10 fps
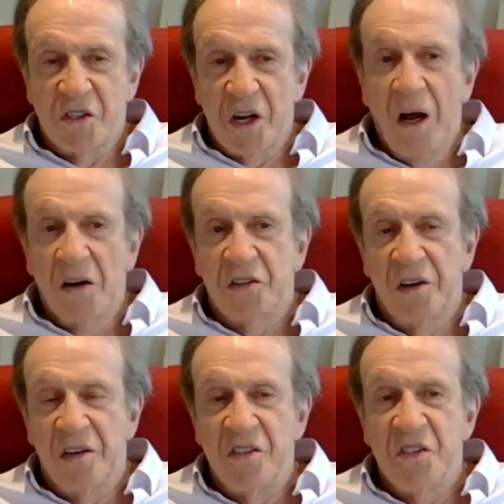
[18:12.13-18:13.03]
For
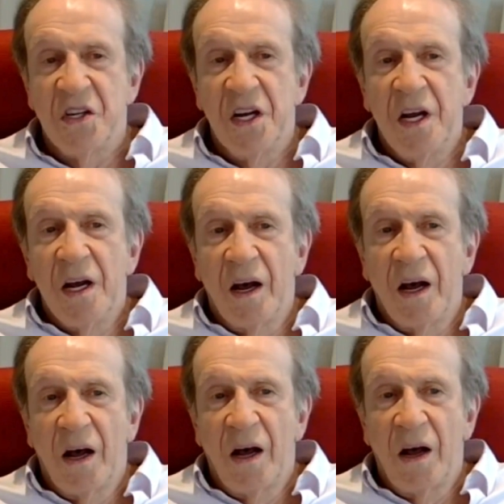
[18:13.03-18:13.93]
starters,
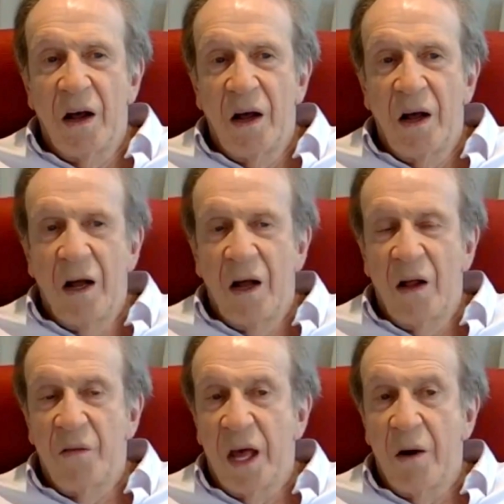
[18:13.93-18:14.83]

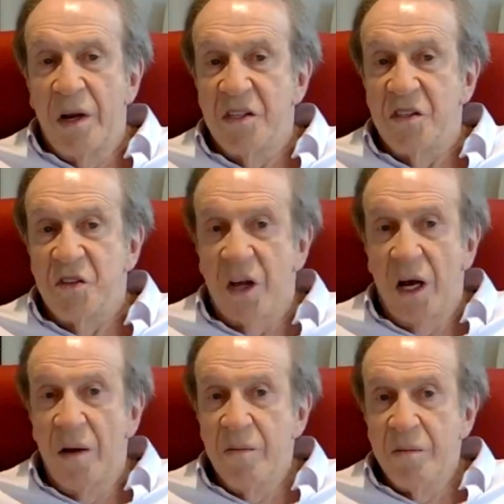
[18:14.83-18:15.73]
there is